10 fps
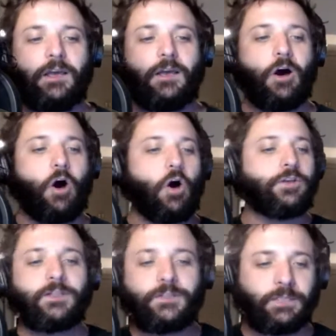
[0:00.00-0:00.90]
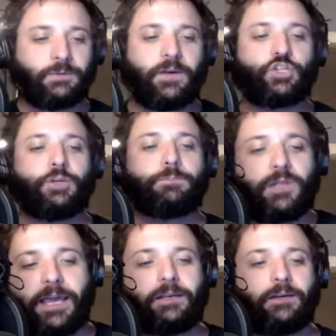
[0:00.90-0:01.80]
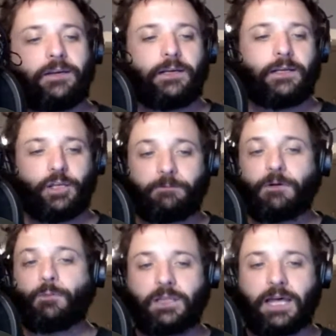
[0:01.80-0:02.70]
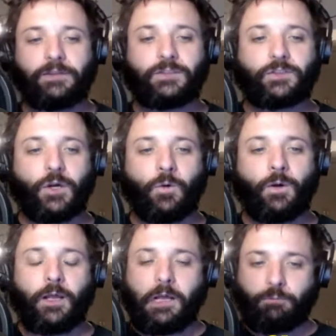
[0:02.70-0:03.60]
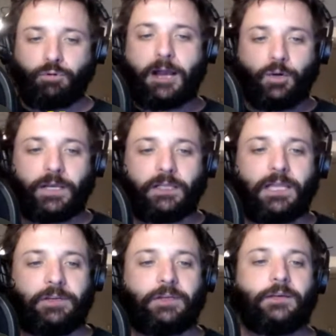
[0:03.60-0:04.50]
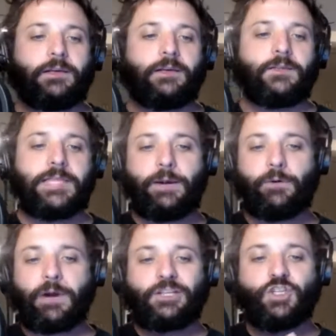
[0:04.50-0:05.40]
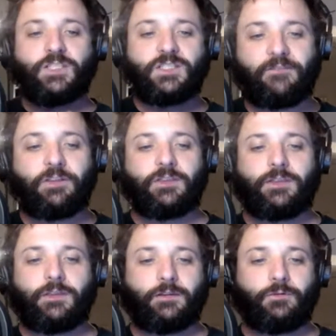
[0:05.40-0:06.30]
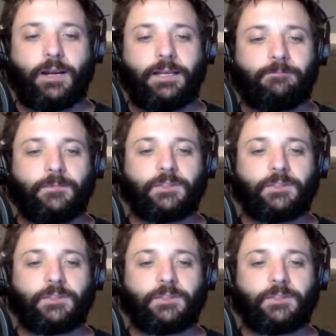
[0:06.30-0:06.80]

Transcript: All the other teams have actually played, from week 11. So prior to week 11, they were actually 7th, right?